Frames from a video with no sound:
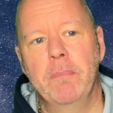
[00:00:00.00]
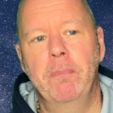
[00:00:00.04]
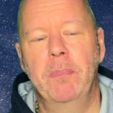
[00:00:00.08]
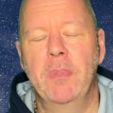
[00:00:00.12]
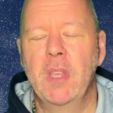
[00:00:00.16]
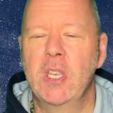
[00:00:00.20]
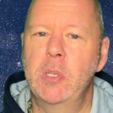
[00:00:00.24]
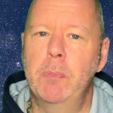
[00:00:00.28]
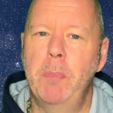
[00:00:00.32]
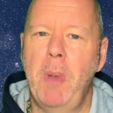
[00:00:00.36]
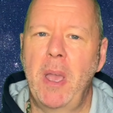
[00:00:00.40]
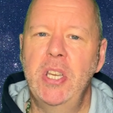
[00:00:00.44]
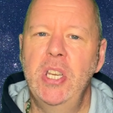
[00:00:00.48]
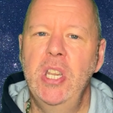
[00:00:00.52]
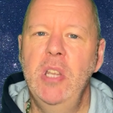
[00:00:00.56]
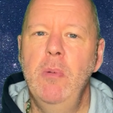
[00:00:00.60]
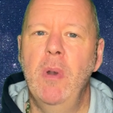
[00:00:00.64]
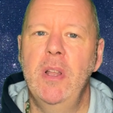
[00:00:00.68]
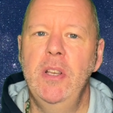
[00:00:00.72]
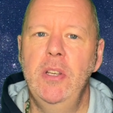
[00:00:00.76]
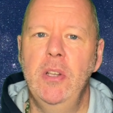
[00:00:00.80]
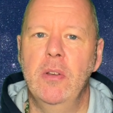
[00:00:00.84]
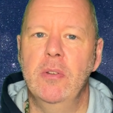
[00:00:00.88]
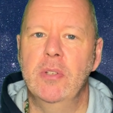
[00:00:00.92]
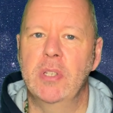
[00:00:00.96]
especially
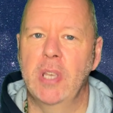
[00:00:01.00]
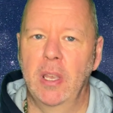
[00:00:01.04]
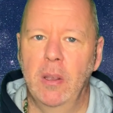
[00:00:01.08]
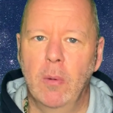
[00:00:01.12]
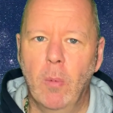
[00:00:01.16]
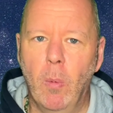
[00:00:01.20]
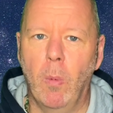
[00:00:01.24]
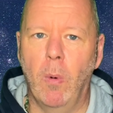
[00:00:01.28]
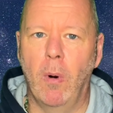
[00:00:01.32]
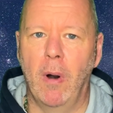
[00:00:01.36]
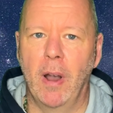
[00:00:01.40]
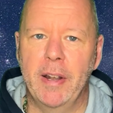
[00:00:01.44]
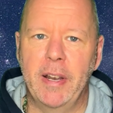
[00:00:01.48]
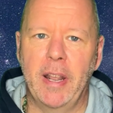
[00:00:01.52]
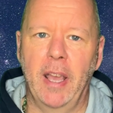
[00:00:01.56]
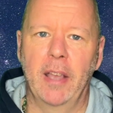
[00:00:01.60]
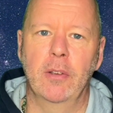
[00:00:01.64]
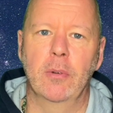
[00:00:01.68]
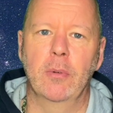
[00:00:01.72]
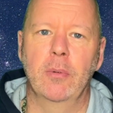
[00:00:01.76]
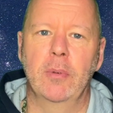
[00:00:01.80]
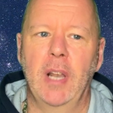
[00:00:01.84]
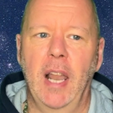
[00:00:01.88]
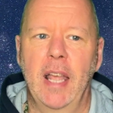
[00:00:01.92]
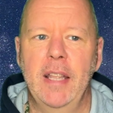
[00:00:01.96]
when using
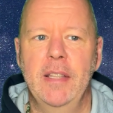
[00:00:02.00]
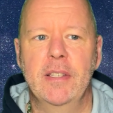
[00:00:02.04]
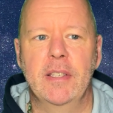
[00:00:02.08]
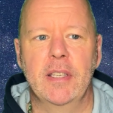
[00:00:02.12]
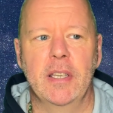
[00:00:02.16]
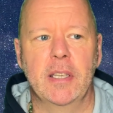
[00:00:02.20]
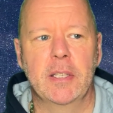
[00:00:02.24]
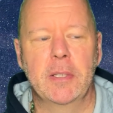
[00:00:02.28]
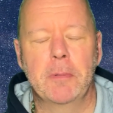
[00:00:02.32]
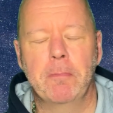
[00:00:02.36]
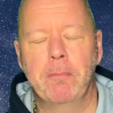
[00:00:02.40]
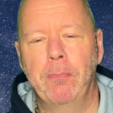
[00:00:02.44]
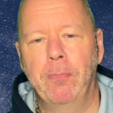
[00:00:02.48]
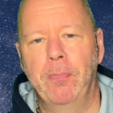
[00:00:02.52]
wide-angle lenses.